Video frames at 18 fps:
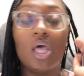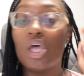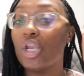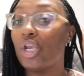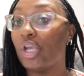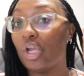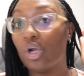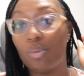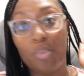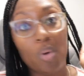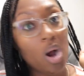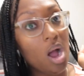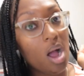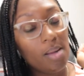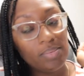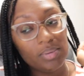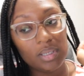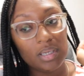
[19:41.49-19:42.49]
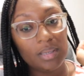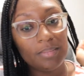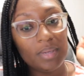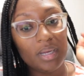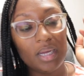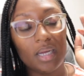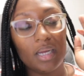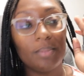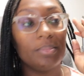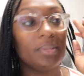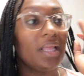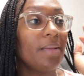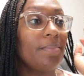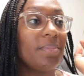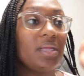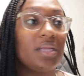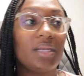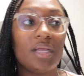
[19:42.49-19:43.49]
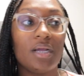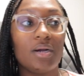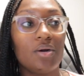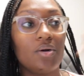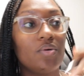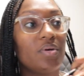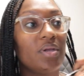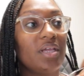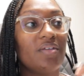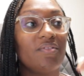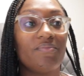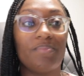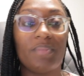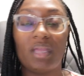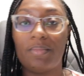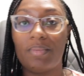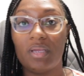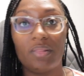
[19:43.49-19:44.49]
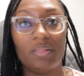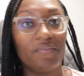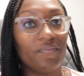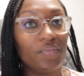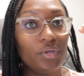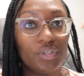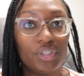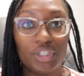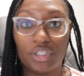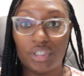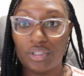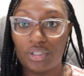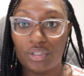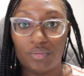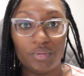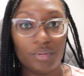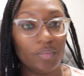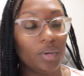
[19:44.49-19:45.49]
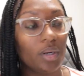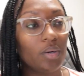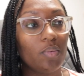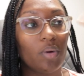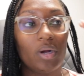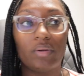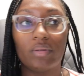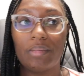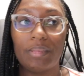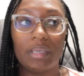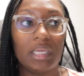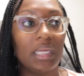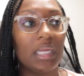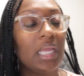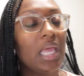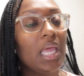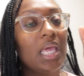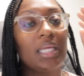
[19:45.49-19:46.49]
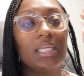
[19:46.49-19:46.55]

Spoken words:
no problem, let me know if maybe in the future you would want to work with me,